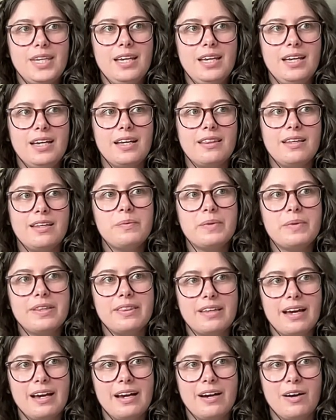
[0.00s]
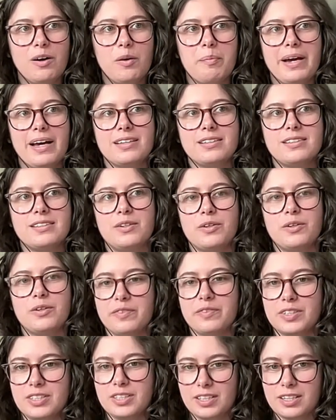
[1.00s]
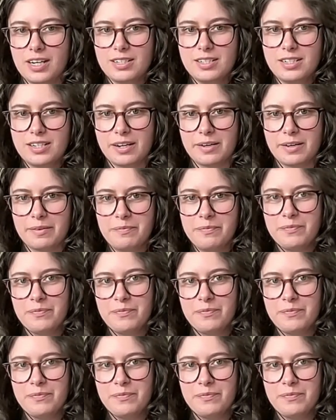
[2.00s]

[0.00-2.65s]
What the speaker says: And I think with that, I'll pass it over to Katja.